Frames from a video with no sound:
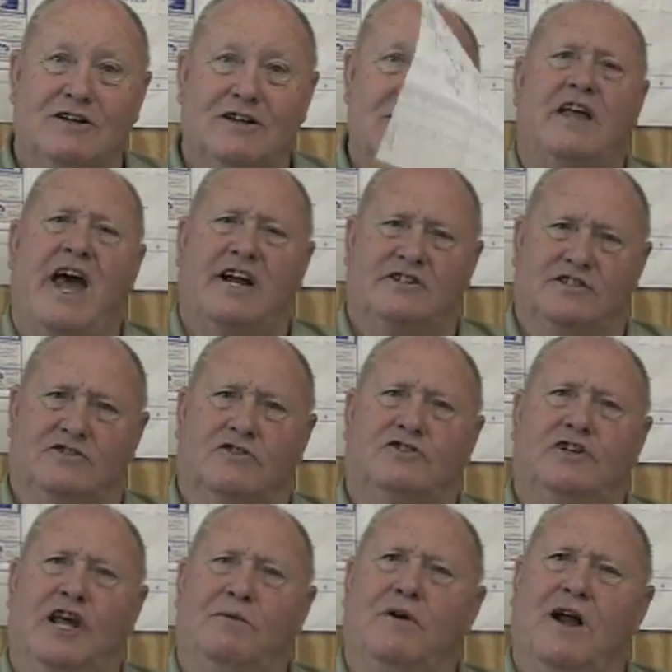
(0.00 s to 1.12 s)
The taxes are
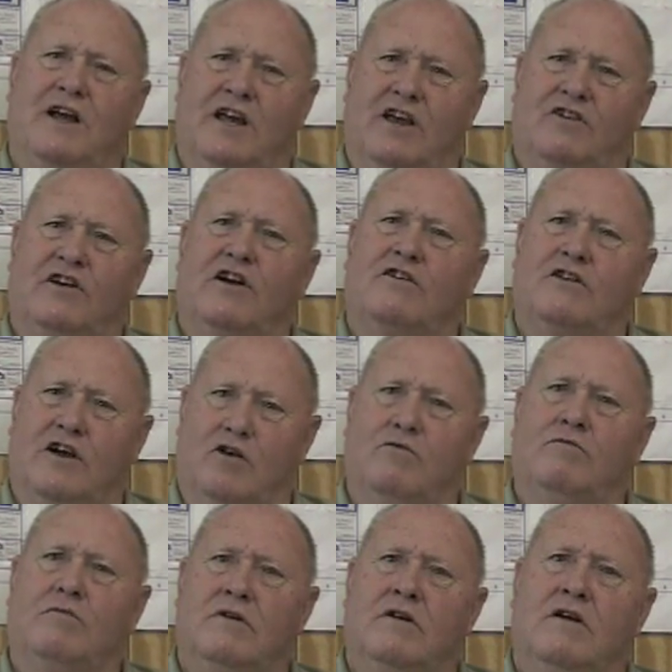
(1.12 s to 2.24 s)
cheaper, I guess, here too.
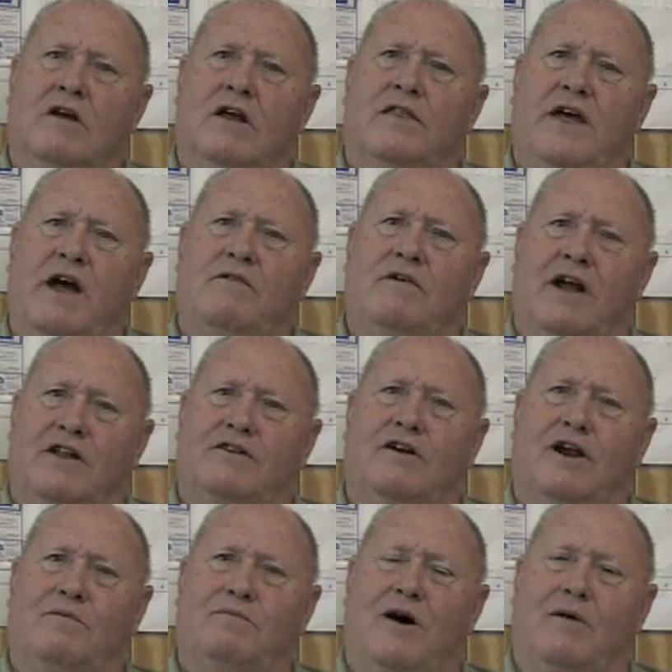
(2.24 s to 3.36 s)
That right
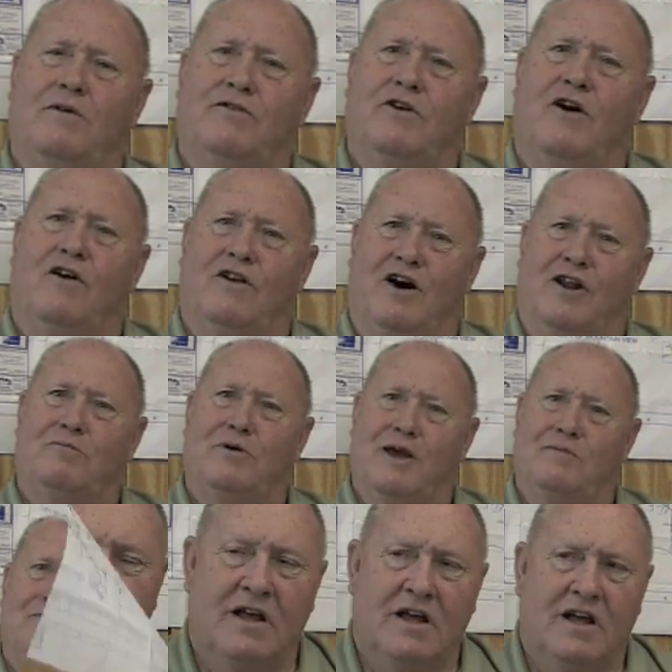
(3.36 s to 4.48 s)
there probably draw a lot of
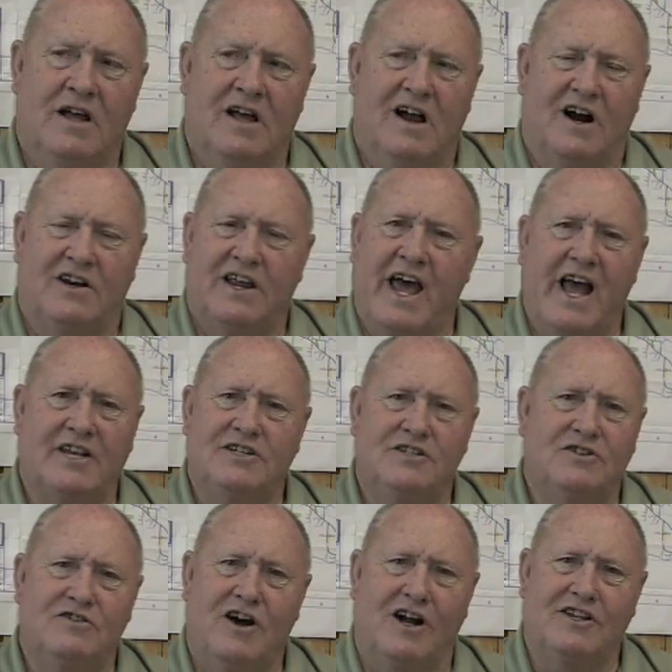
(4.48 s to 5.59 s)
people. Our
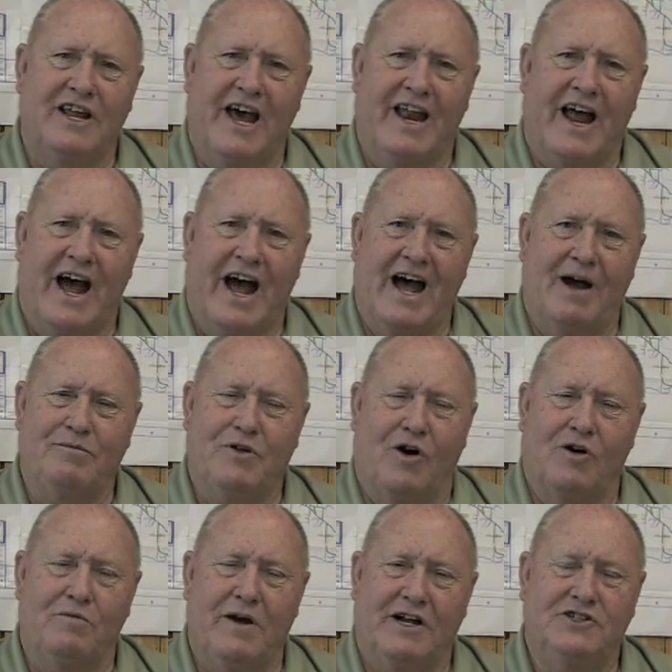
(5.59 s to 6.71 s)
taxes are not that high. I'm
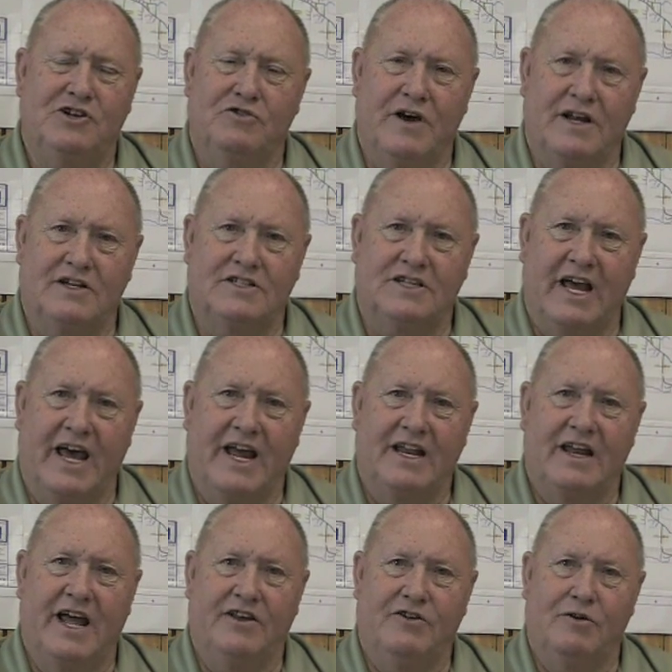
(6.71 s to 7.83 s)
talking about your real
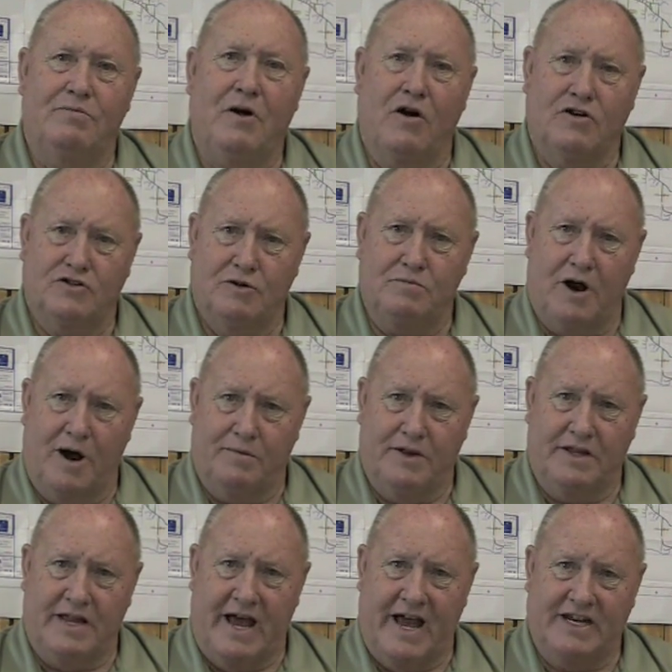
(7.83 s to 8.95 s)
estate and your personal
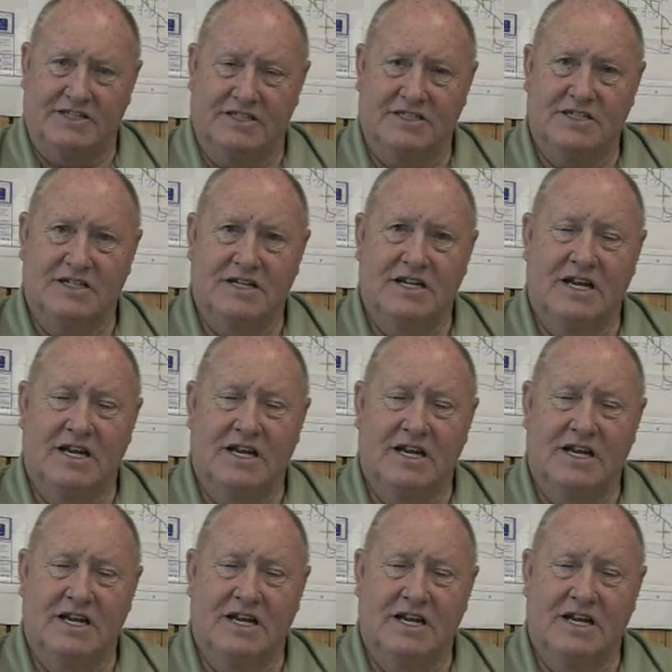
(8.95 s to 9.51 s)
property taxes.